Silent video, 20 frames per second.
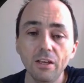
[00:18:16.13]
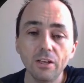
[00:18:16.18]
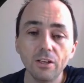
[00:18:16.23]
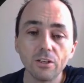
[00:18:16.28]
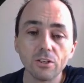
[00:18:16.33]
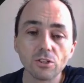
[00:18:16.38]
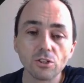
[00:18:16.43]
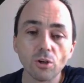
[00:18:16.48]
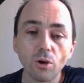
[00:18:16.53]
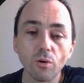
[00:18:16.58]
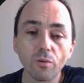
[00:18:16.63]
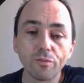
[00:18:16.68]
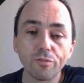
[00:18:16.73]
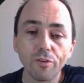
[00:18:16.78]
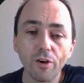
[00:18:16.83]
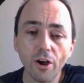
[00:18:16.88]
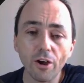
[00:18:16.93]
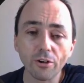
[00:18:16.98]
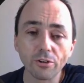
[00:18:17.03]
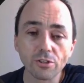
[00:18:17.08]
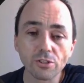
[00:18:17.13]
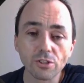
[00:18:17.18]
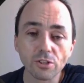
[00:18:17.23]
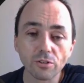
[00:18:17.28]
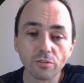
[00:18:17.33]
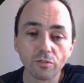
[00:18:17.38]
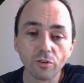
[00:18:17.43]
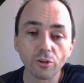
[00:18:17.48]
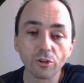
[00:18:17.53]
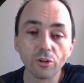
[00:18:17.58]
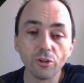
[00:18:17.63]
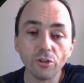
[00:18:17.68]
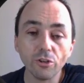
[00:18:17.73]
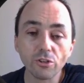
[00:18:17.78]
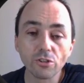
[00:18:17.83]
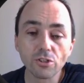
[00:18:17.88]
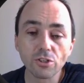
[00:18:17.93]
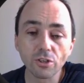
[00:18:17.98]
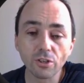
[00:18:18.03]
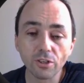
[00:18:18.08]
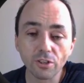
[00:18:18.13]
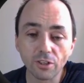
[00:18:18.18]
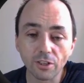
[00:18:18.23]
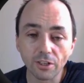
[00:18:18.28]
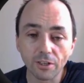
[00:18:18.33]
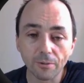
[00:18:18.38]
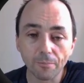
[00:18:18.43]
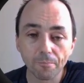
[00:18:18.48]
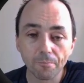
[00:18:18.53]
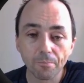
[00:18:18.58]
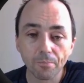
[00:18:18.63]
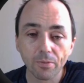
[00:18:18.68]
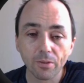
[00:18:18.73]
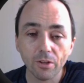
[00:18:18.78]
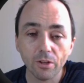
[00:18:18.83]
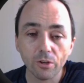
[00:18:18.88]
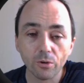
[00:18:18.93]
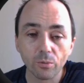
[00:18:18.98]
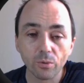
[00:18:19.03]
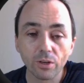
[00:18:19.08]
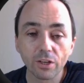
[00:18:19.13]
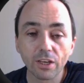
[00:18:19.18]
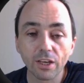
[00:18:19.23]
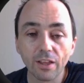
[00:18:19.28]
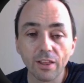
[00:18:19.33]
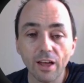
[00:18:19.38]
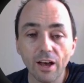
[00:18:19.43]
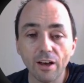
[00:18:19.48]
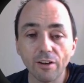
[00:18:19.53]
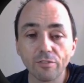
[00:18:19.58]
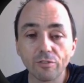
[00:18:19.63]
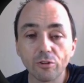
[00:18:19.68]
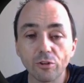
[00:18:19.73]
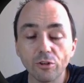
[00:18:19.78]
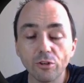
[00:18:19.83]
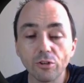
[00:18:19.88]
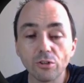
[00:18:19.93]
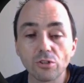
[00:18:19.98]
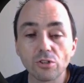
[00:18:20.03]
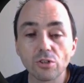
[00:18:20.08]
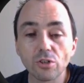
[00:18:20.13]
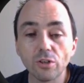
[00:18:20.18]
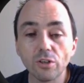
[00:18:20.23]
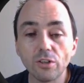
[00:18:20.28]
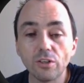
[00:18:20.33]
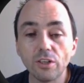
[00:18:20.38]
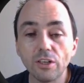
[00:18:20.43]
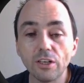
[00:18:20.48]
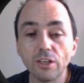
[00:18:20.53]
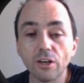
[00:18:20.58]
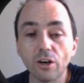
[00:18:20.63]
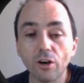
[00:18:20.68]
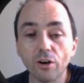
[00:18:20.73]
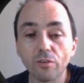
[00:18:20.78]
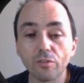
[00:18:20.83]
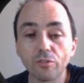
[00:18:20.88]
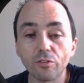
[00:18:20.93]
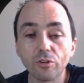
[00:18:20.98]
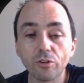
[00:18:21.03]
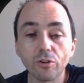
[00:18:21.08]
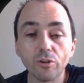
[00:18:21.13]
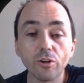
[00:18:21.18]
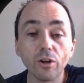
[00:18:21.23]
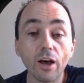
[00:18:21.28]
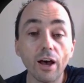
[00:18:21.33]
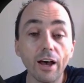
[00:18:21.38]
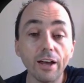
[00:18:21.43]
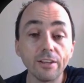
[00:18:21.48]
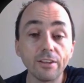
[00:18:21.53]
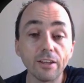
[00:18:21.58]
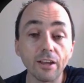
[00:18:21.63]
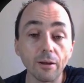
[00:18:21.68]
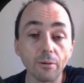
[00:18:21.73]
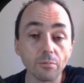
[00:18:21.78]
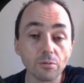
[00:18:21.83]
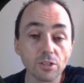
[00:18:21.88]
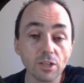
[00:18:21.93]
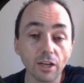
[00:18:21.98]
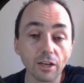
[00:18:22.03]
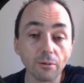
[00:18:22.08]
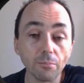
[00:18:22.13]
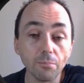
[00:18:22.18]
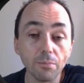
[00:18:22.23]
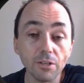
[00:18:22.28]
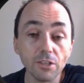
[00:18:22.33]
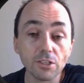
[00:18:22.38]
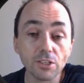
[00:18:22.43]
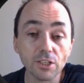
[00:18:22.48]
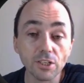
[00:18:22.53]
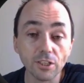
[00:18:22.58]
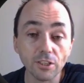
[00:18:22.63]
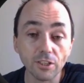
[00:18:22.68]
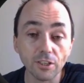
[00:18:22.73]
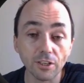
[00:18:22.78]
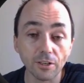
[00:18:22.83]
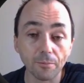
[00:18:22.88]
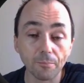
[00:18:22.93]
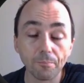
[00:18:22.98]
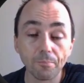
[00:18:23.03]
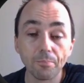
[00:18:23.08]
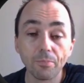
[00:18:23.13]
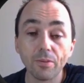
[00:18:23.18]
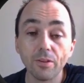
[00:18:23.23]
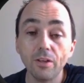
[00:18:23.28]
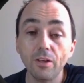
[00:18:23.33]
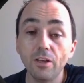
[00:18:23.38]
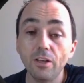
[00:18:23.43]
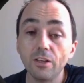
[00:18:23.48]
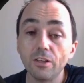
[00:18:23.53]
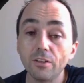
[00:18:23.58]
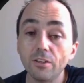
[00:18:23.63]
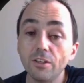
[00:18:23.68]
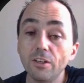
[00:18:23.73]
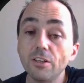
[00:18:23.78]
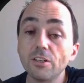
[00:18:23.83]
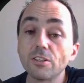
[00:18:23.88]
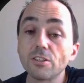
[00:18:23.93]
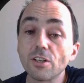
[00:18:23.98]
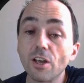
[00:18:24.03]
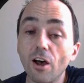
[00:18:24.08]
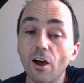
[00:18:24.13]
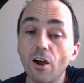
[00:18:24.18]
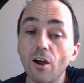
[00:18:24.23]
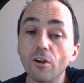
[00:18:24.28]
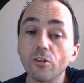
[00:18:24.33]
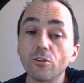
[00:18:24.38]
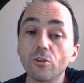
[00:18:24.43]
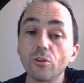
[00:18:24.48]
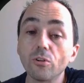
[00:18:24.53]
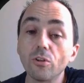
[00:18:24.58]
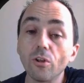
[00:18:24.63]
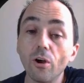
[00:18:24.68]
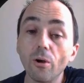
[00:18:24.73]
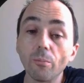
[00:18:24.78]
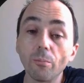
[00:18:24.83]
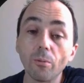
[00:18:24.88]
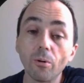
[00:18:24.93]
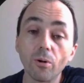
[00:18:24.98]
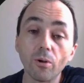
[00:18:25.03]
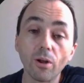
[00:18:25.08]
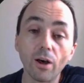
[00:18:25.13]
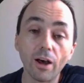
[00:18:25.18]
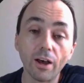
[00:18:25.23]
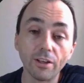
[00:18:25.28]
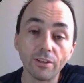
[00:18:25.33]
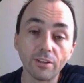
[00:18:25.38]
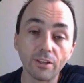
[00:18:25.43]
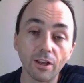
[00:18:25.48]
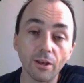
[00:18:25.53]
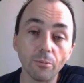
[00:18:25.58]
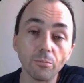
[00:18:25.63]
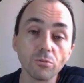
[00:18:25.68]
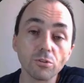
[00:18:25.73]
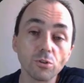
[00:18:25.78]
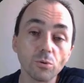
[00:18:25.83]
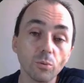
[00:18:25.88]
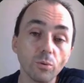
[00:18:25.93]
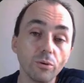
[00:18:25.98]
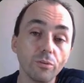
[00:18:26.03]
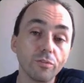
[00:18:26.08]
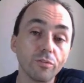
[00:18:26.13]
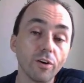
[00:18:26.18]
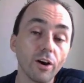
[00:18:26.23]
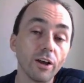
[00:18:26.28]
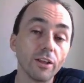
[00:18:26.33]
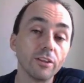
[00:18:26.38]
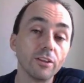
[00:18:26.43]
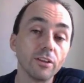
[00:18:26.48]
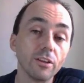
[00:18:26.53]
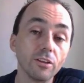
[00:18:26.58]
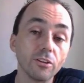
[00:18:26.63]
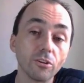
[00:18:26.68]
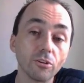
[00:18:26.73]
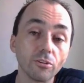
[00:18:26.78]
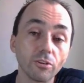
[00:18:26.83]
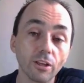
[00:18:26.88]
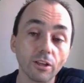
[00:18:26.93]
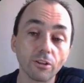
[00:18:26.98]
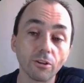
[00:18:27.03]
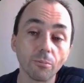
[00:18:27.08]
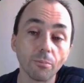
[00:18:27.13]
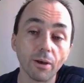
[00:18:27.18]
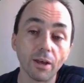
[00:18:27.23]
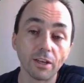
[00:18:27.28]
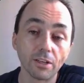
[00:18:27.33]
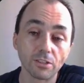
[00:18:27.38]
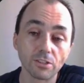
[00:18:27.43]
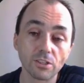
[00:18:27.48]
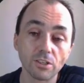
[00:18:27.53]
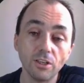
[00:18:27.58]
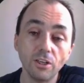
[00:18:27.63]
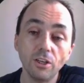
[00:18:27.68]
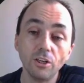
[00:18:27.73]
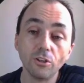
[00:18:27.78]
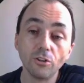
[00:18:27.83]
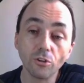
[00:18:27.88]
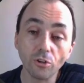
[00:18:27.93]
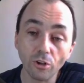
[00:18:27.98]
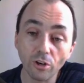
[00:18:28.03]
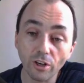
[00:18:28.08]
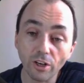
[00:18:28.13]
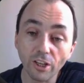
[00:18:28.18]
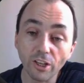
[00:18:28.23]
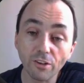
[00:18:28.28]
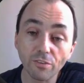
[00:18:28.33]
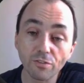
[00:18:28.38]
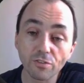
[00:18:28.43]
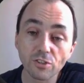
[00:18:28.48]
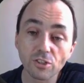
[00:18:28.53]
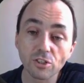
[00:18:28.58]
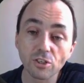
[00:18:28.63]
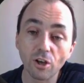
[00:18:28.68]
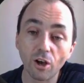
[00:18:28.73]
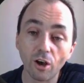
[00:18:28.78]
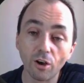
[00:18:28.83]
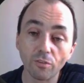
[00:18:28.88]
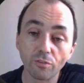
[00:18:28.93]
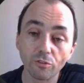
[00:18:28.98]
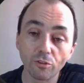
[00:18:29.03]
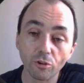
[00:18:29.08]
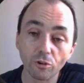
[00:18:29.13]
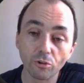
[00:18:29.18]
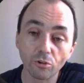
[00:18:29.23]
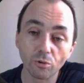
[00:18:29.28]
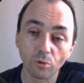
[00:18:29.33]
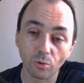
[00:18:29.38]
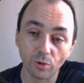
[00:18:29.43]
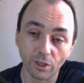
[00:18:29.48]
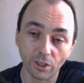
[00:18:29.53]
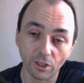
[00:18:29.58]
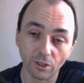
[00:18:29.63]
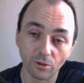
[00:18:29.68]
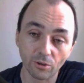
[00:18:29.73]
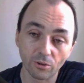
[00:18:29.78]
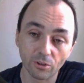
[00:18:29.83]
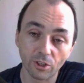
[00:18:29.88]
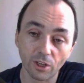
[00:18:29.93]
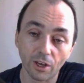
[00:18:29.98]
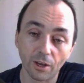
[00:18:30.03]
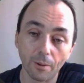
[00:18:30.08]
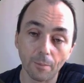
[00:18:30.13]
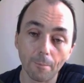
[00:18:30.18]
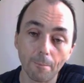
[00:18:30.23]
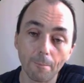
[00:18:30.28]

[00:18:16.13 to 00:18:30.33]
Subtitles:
So first, for the utility, we can have the utility of the items like BCD. These are the normal items we find in the database, the leaves of the tree. Okay.